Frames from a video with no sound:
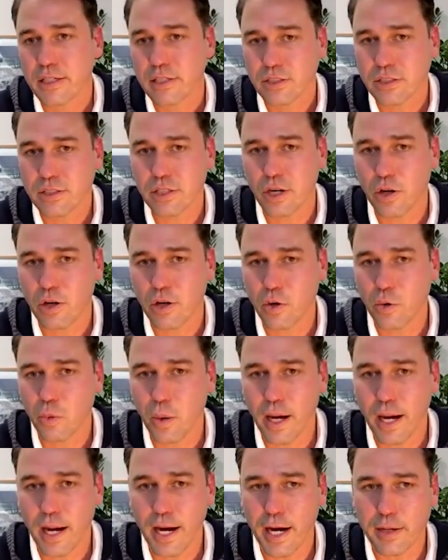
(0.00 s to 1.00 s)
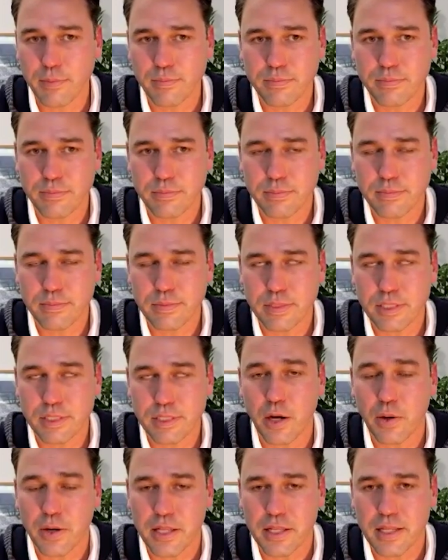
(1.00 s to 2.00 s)
So, you
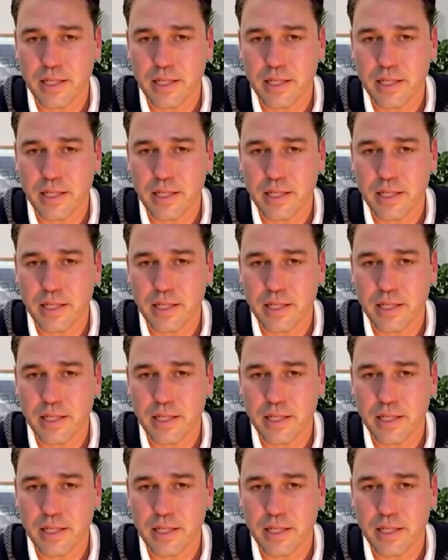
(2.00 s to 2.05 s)
know,